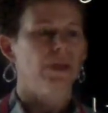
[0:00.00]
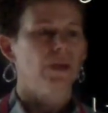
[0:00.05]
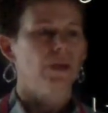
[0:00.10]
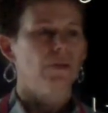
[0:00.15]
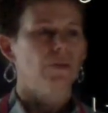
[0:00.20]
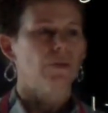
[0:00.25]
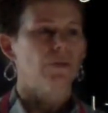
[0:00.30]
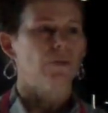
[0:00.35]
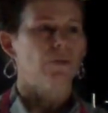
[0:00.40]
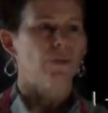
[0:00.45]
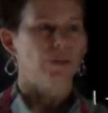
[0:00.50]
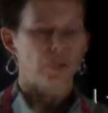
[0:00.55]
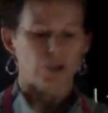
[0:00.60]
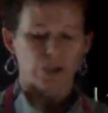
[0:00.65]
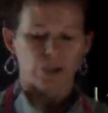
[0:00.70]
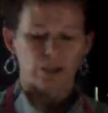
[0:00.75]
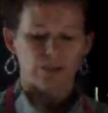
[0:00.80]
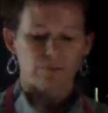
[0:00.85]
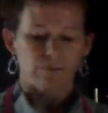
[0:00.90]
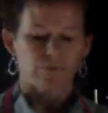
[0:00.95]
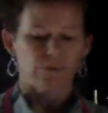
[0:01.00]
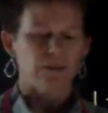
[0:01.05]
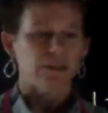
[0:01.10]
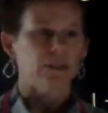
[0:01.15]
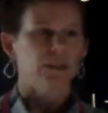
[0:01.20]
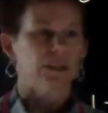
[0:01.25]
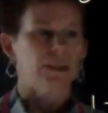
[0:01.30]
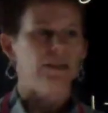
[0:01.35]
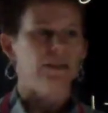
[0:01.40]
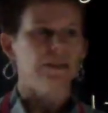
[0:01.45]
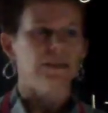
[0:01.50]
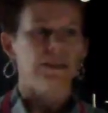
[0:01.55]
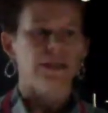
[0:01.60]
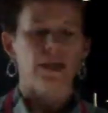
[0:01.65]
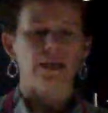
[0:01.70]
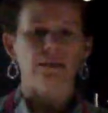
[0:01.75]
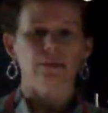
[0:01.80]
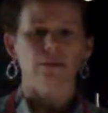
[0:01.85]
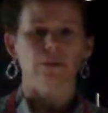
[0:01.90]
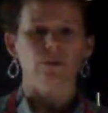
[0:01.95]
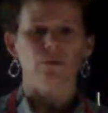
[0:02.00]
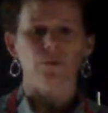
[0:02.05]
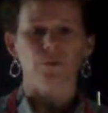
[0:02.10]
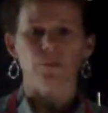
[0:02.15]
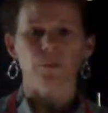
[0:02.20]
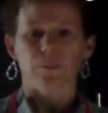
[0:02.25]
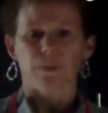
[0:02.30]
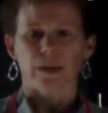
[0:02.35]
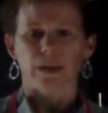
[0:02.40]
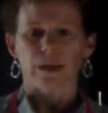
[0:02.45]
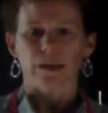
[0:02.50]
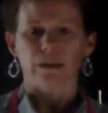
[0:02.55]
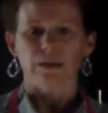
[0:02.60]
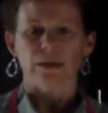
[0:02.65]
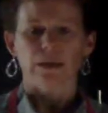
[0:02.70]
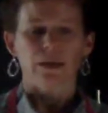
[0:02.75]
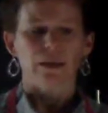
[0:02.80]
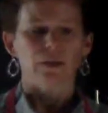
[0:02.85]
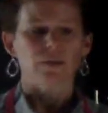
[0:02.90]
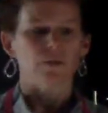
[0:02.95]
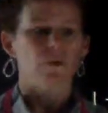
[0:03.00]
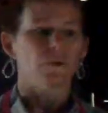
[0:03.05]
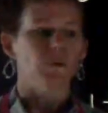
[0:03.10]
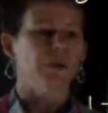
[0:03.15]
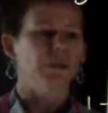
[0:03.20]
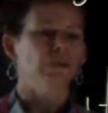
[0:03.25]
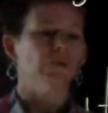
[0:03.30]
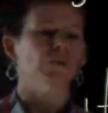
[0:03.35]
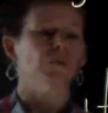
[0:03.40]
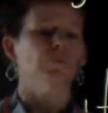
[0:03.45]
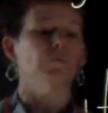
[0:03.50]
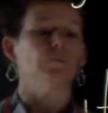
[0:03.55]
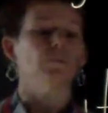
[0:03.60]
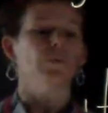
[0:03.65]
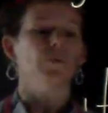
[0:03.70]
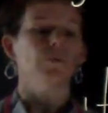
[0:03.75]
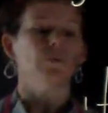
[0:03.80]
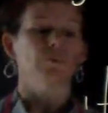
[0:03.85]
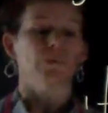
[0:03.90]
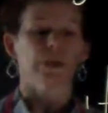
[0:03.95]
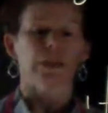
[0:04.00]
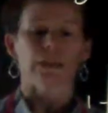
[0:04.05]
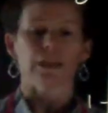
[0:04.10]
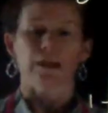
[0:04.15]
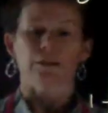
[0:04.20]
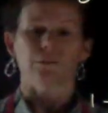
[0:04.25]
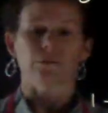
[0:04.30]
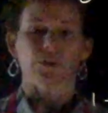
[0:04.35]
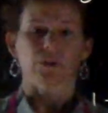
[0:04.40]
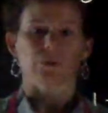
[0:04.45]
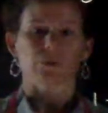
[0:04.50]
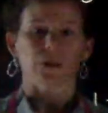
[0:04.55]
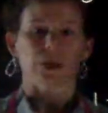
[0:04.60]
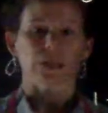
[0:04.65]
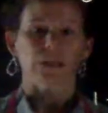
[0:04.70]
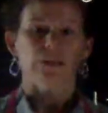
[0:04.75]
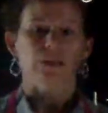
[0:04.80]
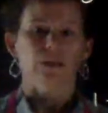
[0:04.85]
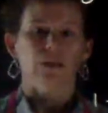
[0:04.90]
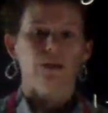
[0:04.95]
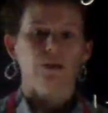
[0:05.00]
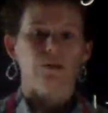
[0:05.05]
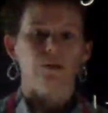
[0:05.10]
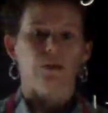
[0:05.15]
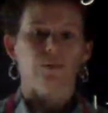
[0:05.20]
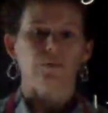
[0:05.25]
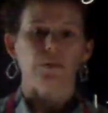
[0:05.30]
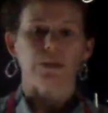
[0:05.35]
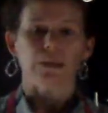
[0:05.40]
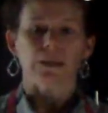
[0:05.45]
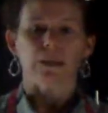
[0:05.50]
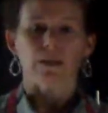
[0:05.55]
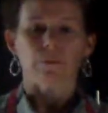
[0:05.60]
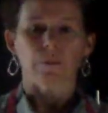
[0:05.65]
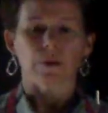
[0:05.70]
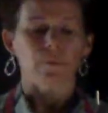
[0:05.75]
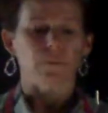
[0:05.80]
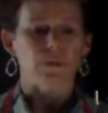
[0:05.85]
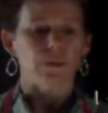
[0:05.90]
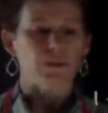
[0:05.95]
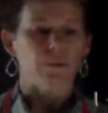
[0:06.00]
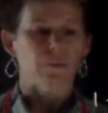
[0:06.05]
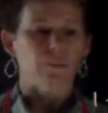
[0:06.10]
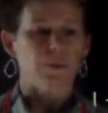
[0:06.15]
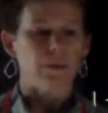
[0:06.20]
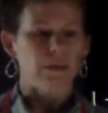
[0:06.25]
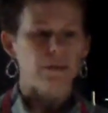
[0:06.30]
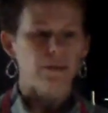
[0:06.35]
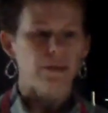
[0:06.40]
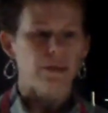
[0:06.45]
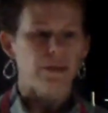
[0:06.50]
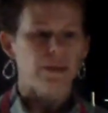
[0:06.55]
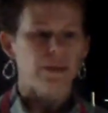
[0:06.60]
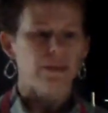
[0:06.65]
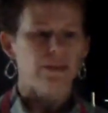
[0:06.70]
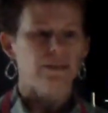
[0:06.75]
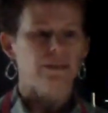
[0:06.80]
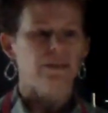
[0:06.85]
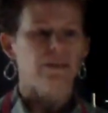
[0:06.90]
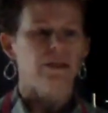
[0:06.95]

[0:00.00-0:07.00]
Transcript: So the shift inside the grouping is going to move it left or right. You have to think about what your period is,